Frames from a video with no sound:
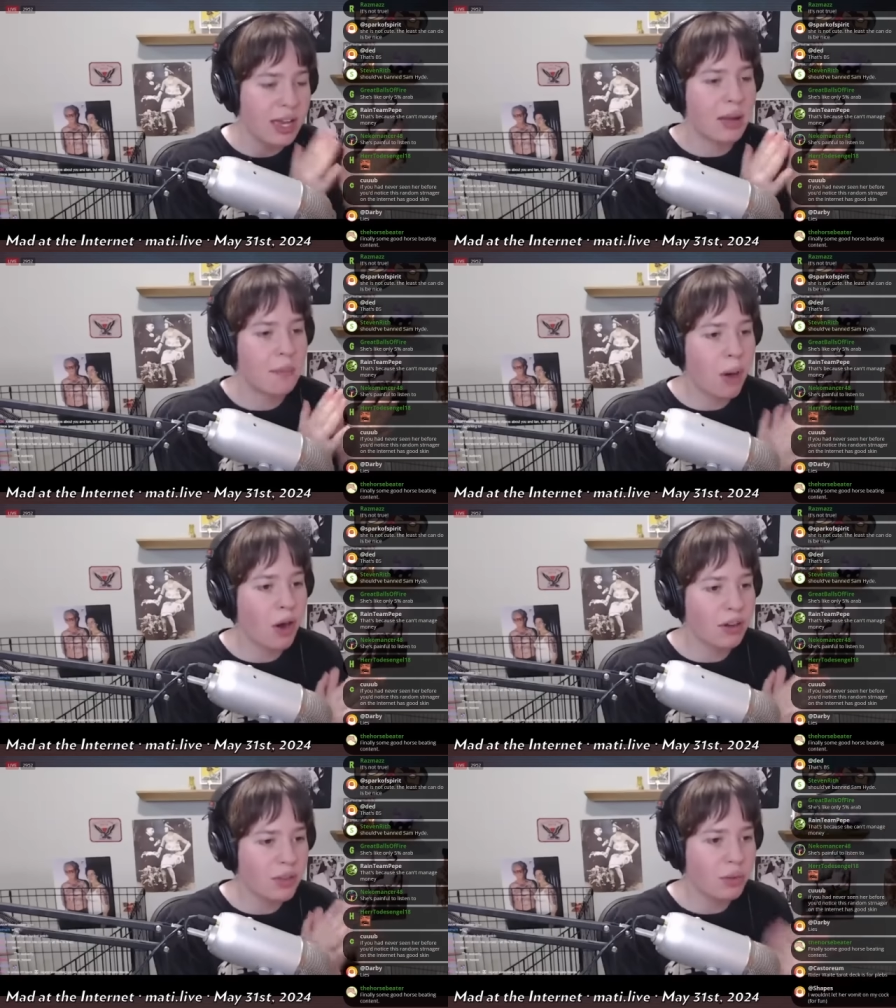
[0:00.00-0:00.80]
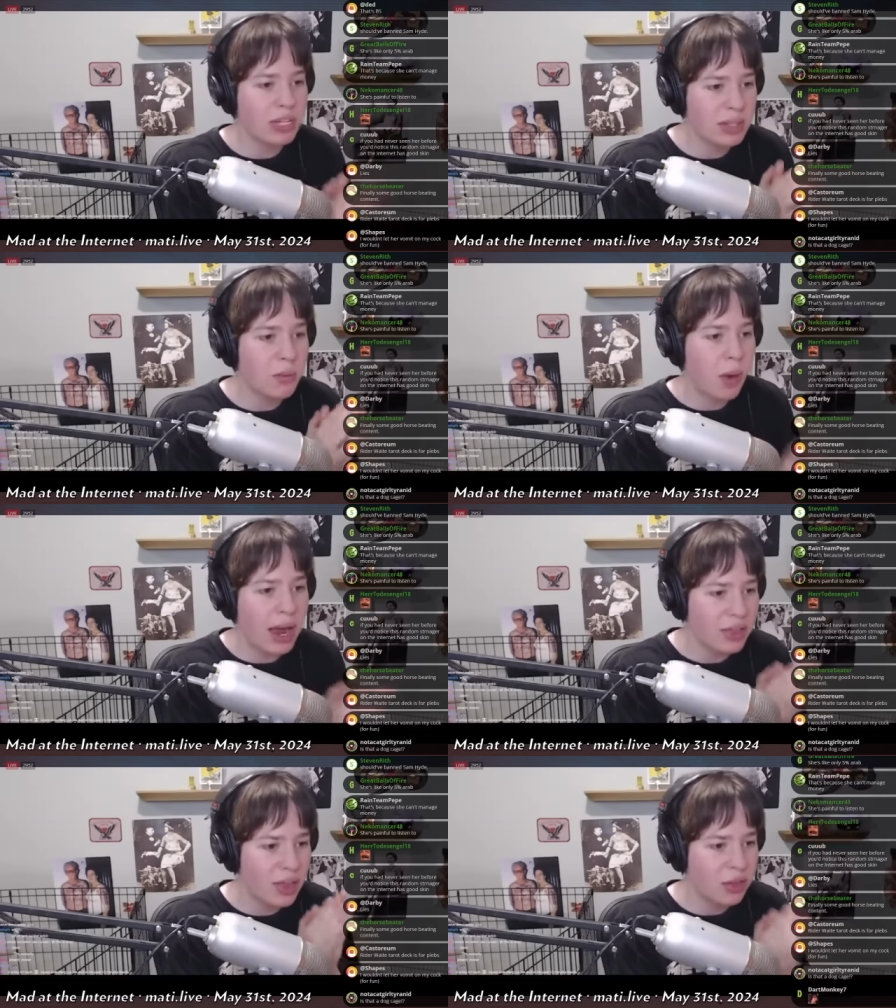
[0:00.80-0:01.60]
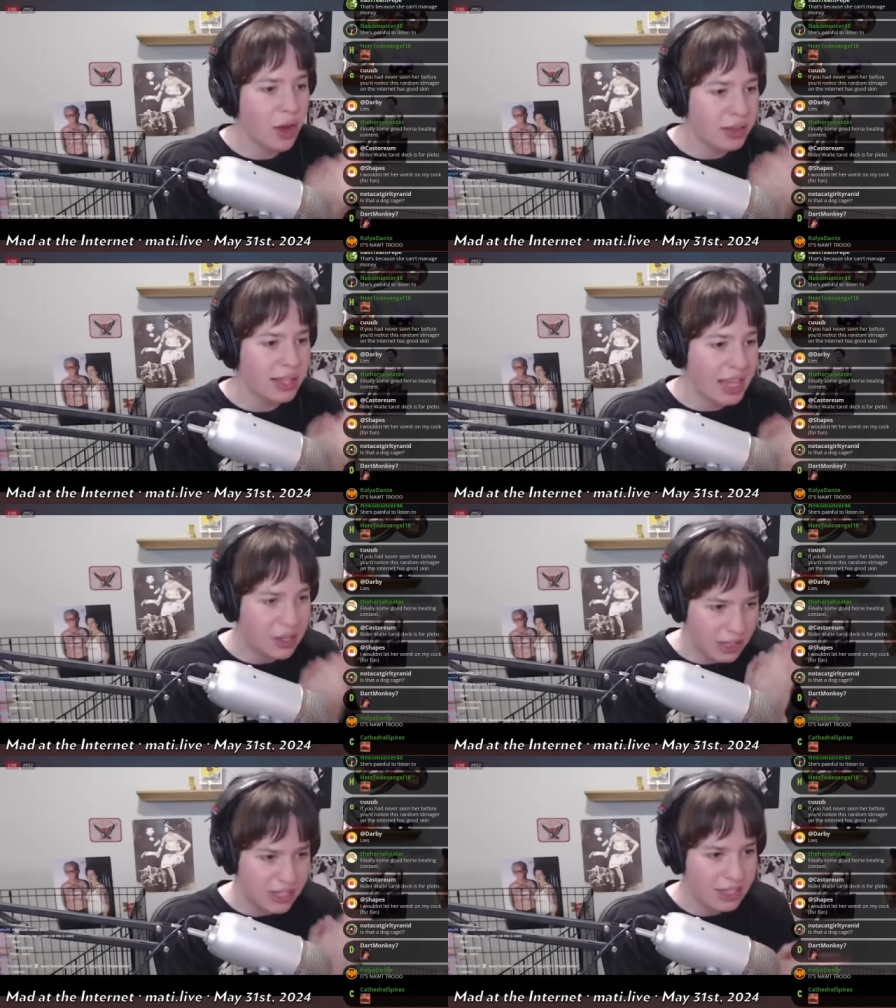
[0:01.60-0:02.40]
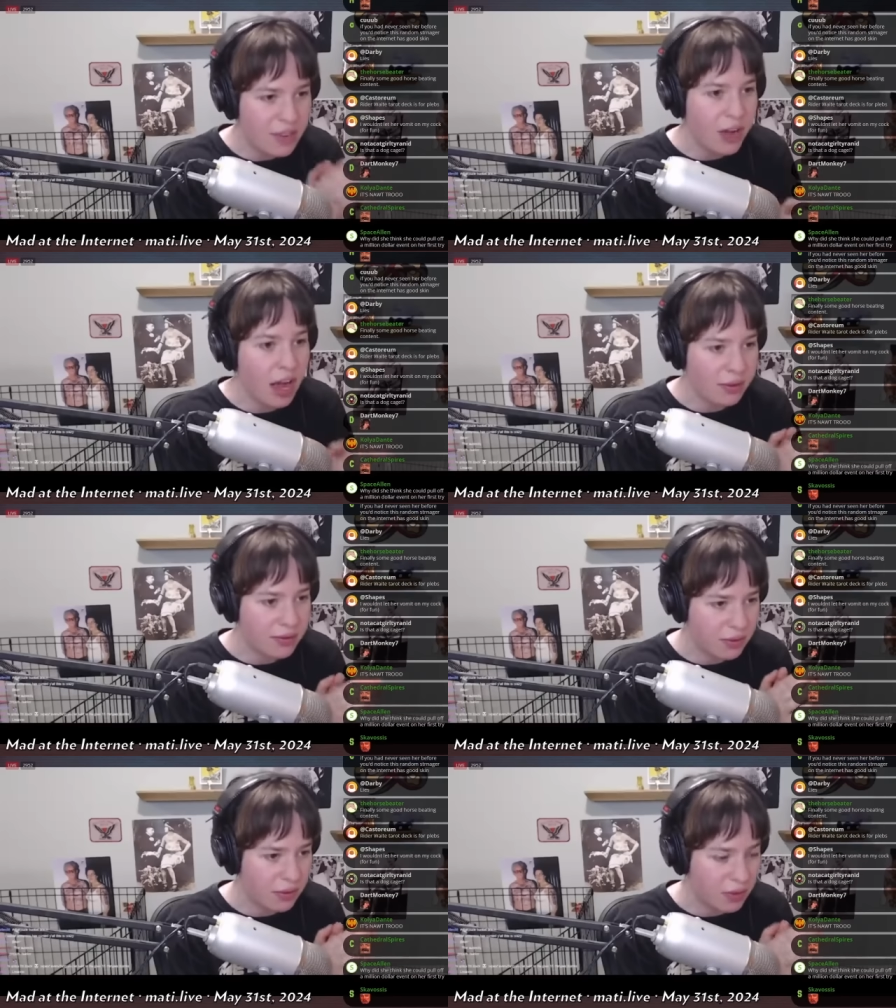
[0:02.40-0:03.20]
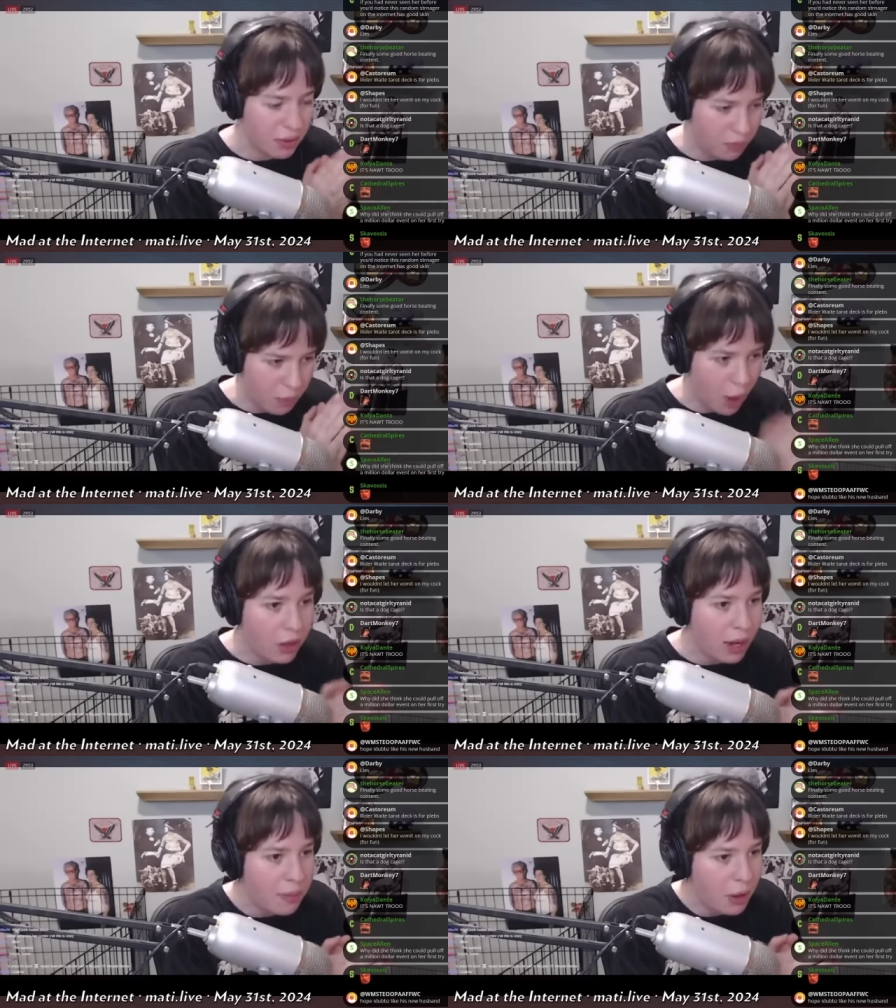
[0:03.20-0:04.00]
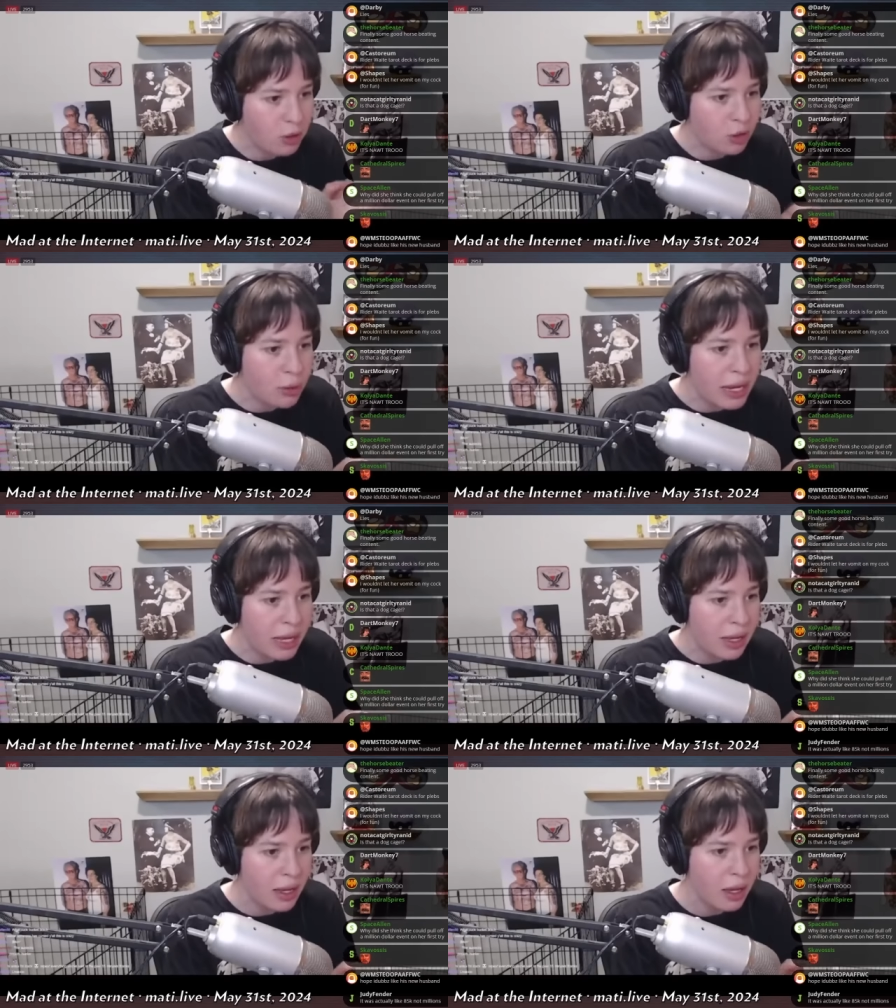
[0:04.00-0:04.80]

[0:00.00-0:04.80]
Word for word: and part of the reason why they thought that they could sniff uh, bark up our tree